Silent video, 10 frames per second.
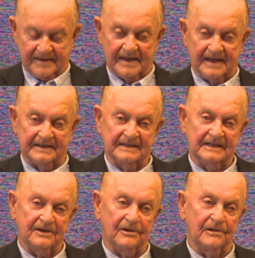And in
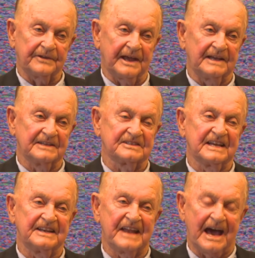the old days, the
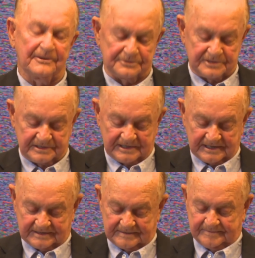announcer
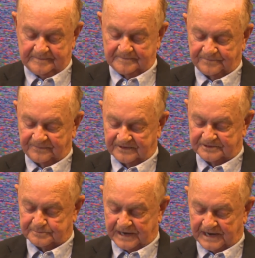did the
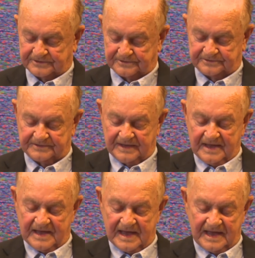specials,
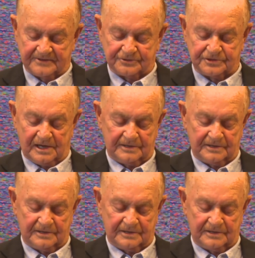and Charles